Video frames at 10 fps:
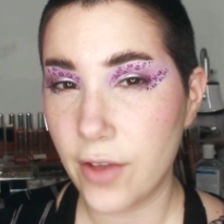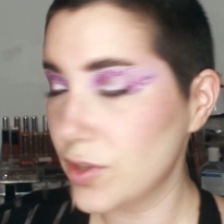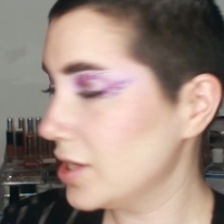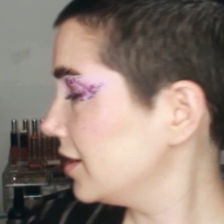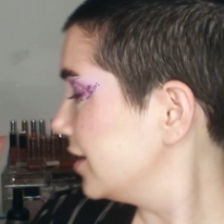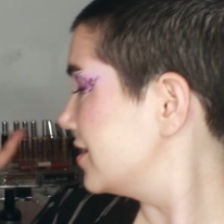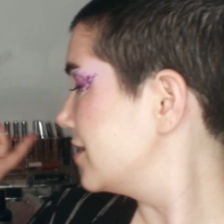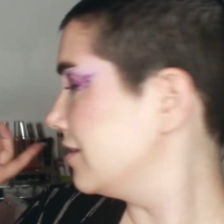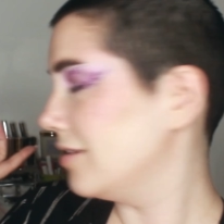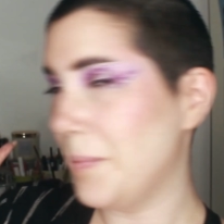Everything is
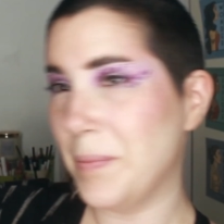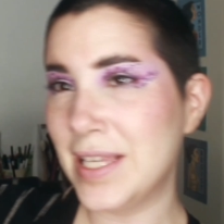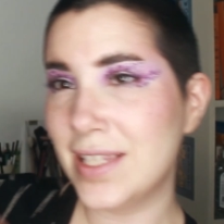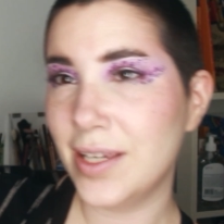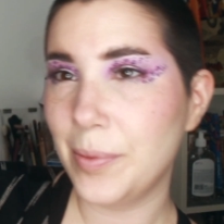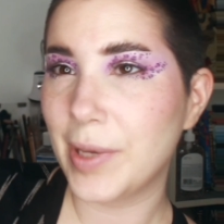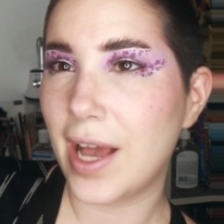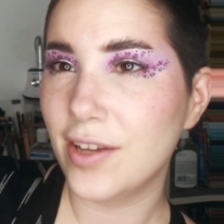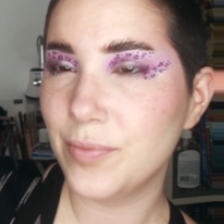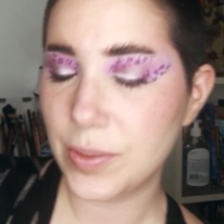still messy
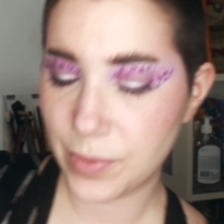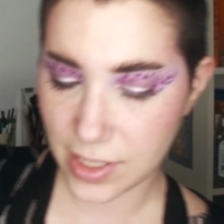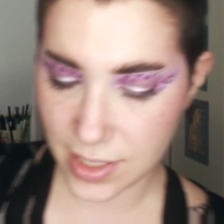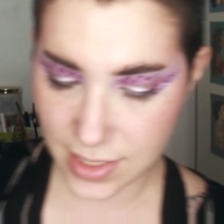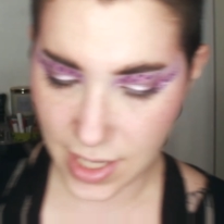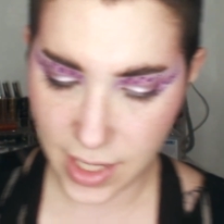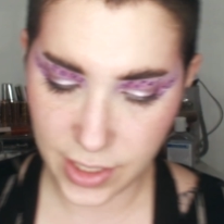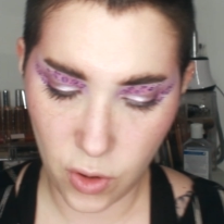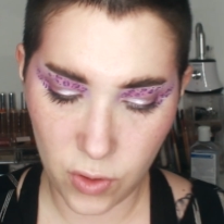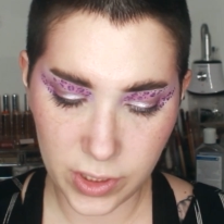behind me because
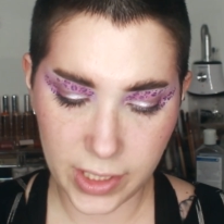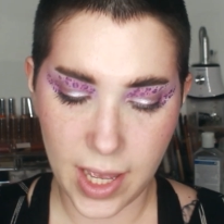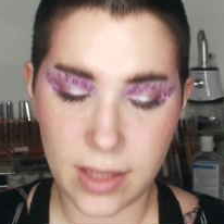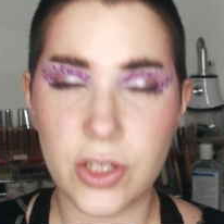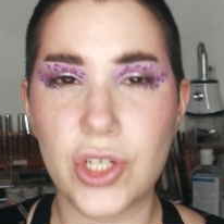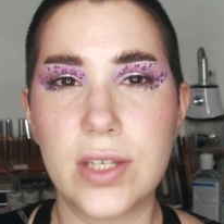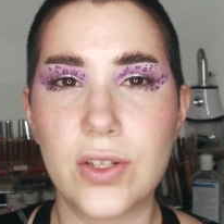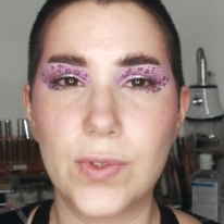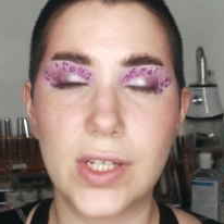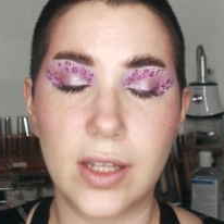I only had the chance
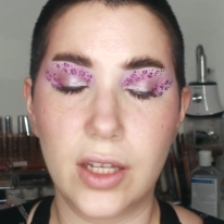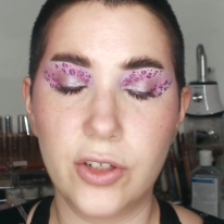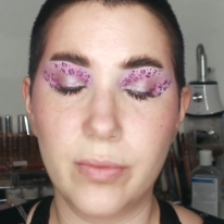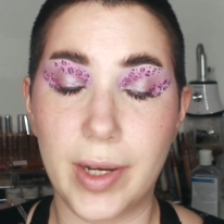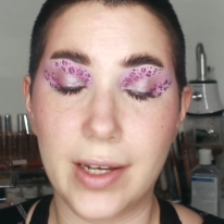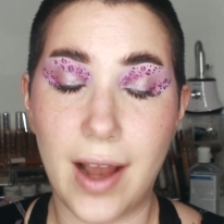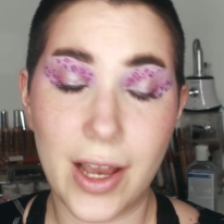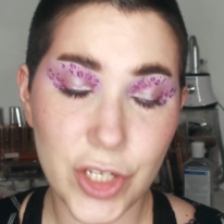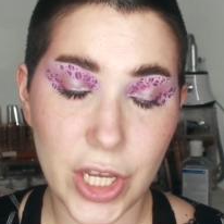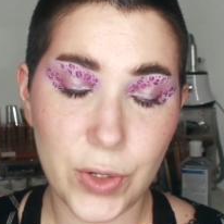to declutter my
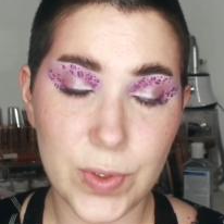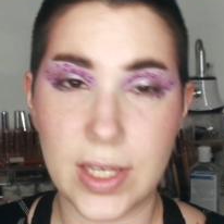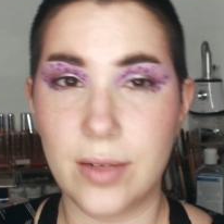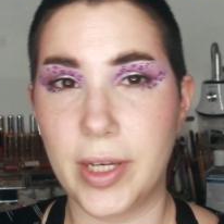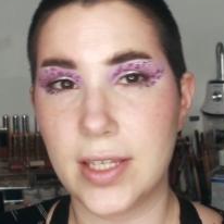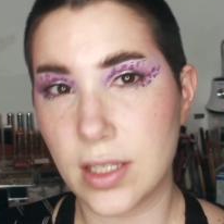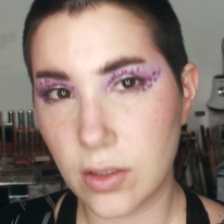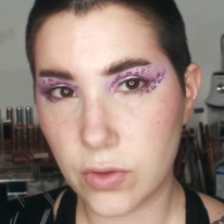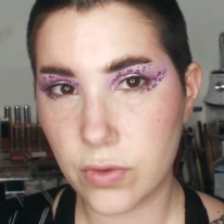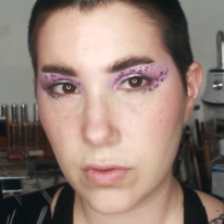eyeshadows and my
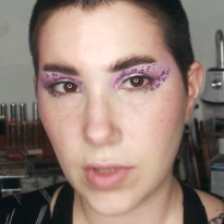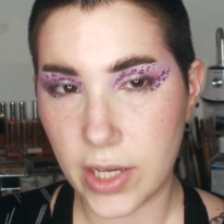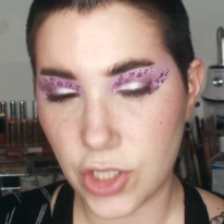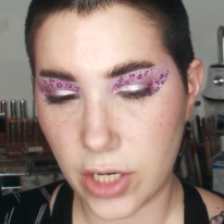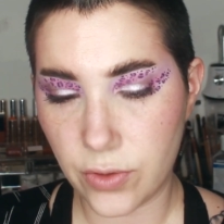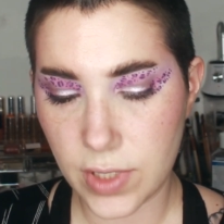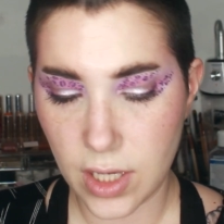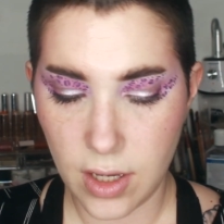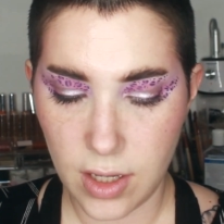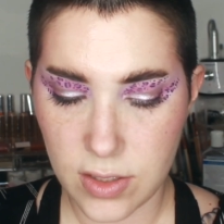single eyeshadows,
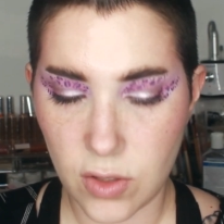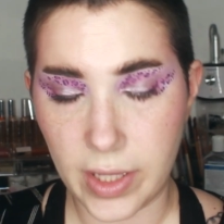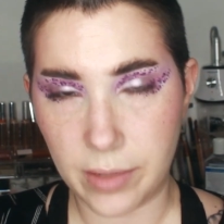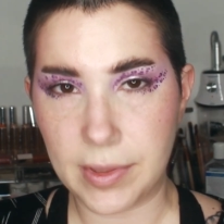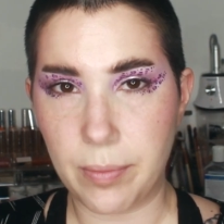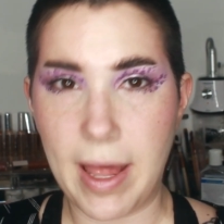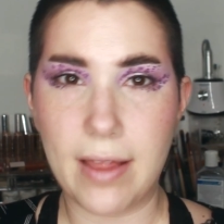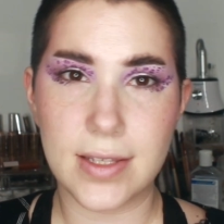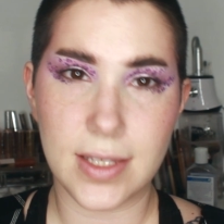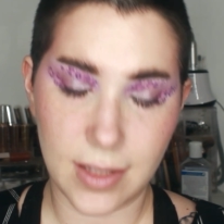so like the
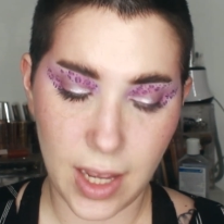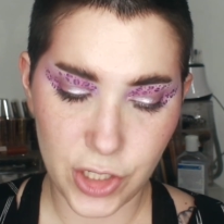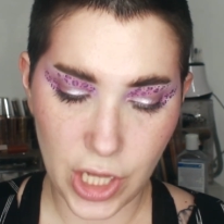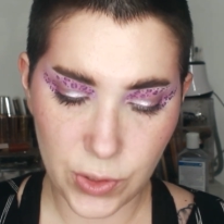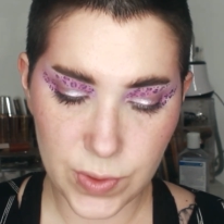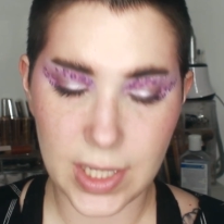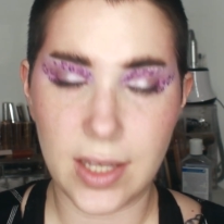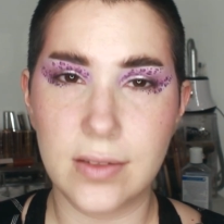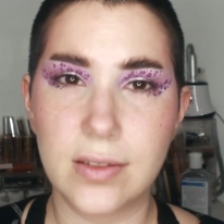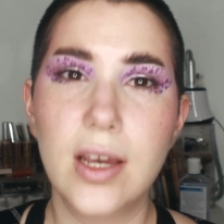palettes and the eyeshadows,
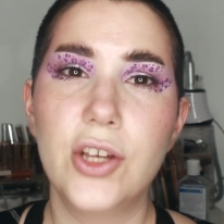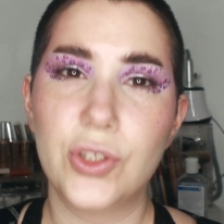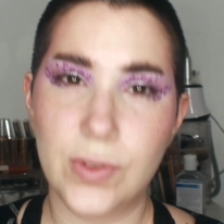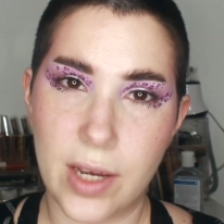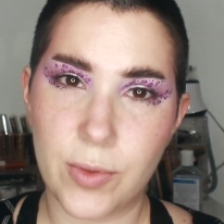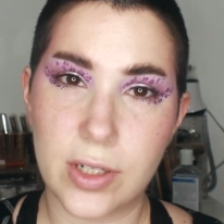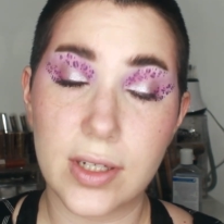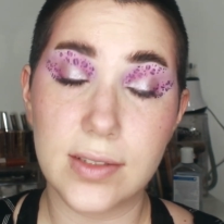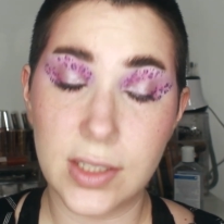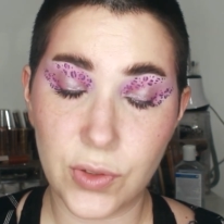and today I'm going to
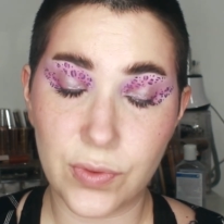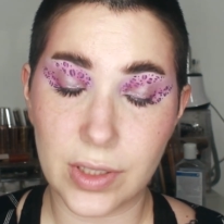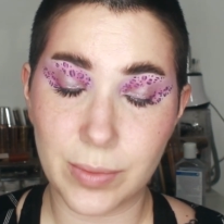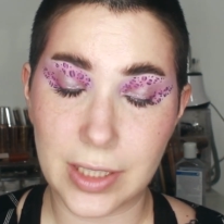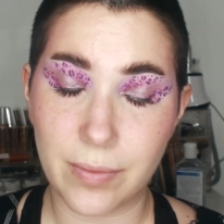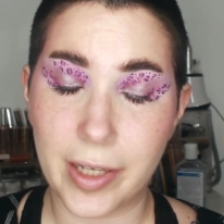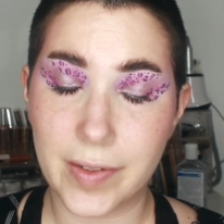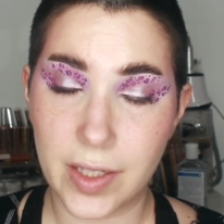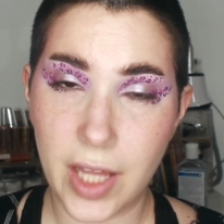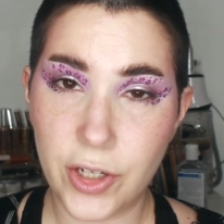continue filming my
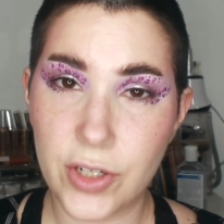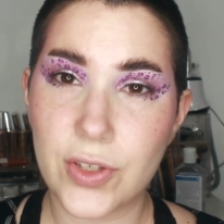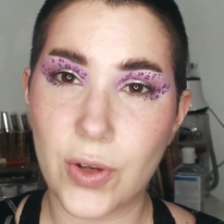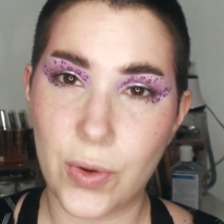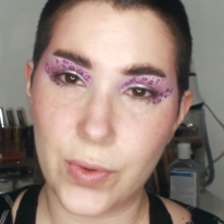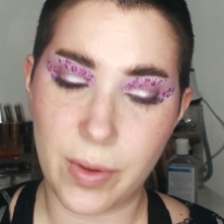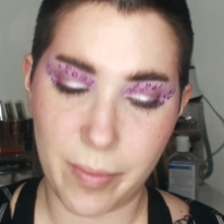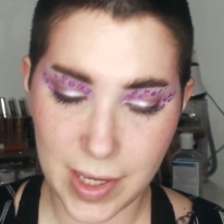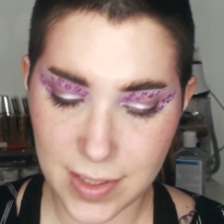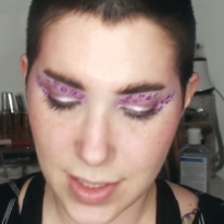declutter, so the
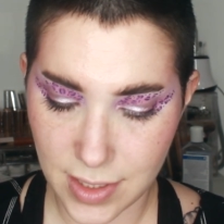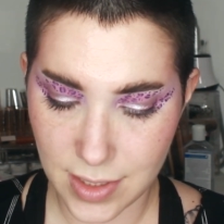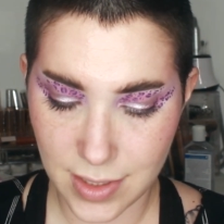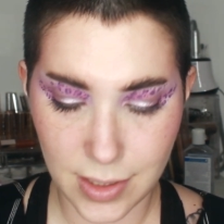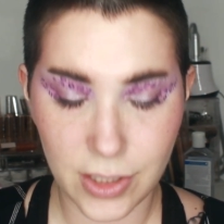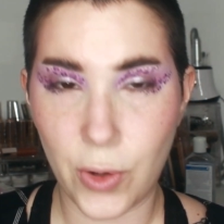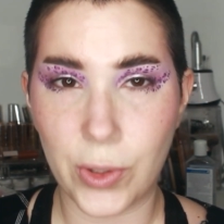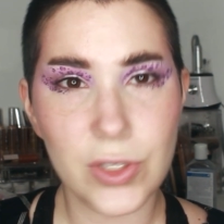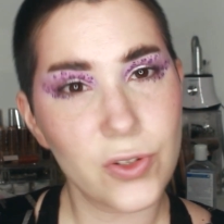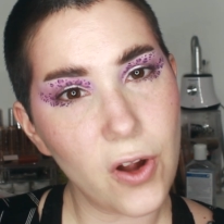mess is still
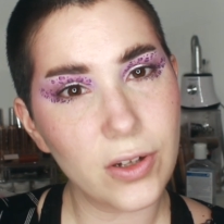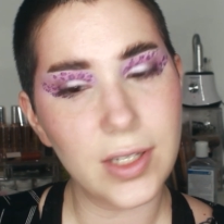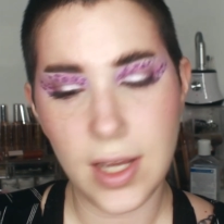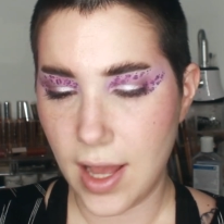going strong.